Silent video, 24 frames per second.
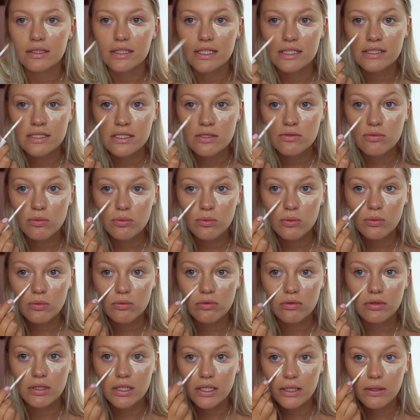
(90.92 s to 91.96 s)
This is
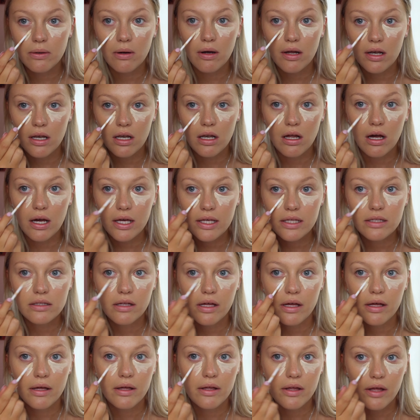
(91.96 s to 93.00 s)
really quite light.
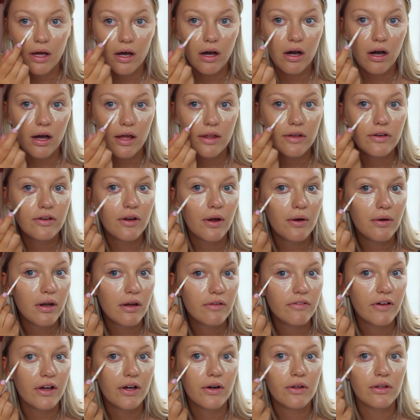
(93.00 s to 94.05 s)
I don't know
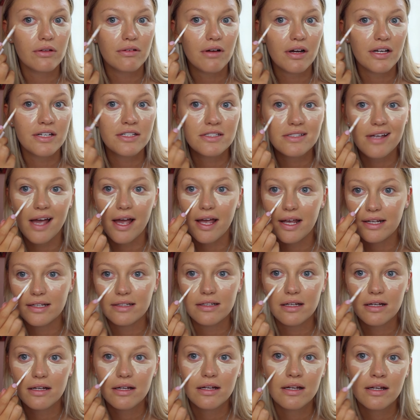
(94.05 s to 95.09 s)
if I got the right
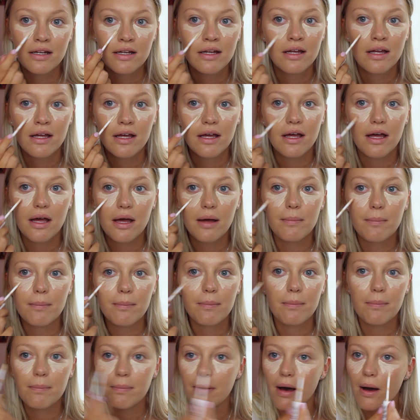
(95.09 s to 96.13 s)
shade,
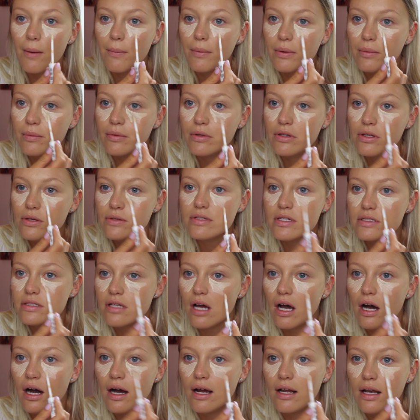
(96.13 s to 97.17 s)
but we will use it
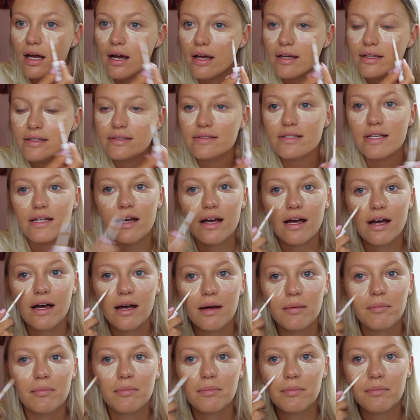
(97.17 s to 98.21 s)
to highlight
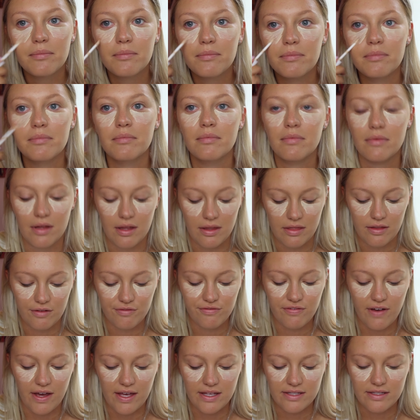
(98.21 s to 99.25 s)
the
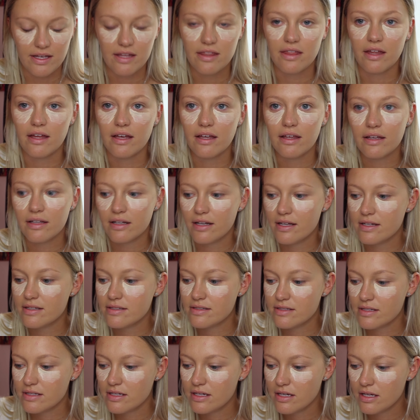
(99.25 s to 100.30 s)
face, I think.
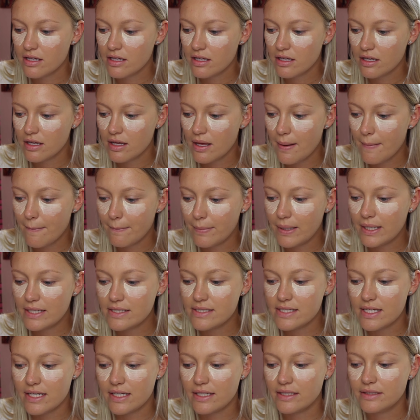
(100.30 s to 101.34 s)
Let's
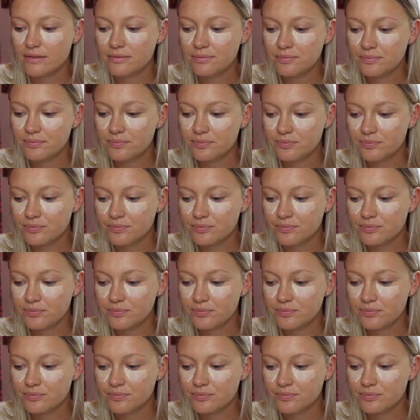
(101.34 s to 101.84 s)
blend it in.